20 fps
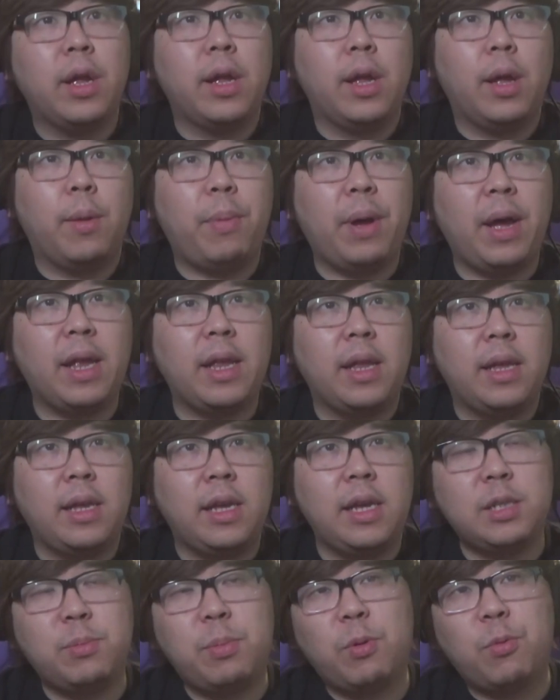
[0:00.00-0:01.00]
But
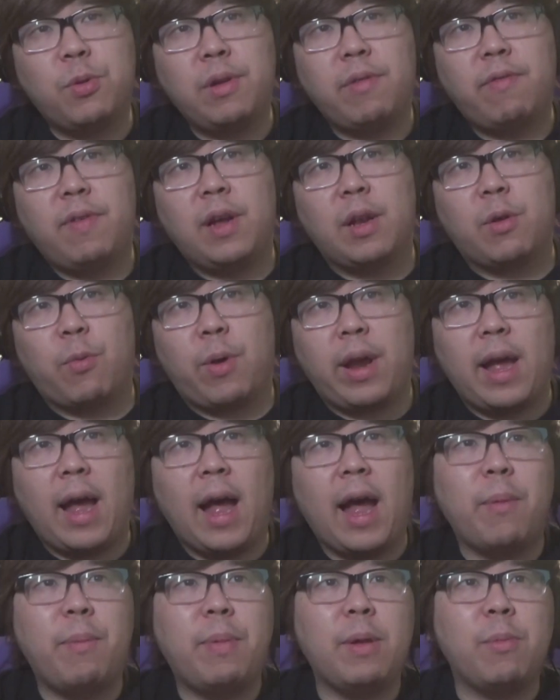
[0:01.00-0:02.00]
he's been really fun, right?
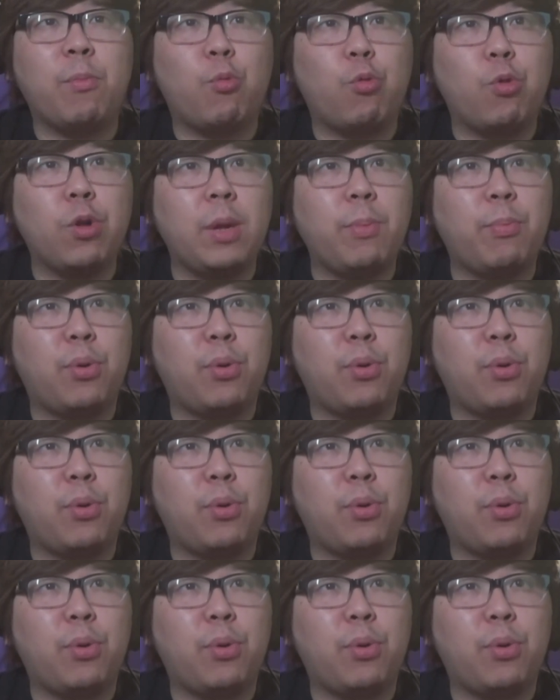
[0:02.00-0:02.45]
I've been really